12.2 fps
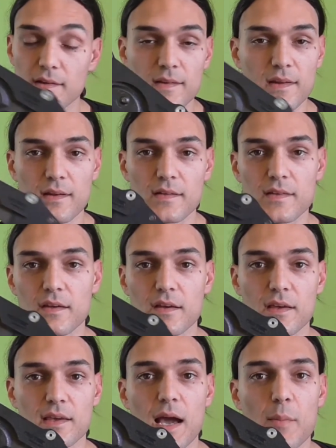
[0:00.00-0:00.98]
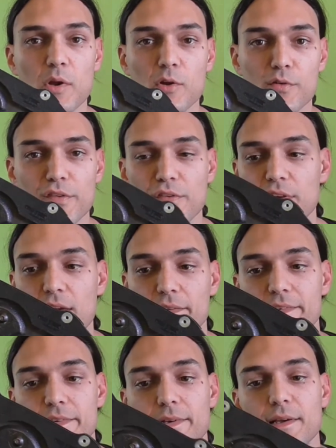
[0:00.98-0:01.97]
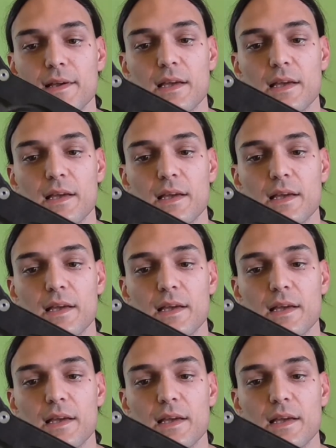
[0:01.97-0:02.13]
it didn't come loose yet.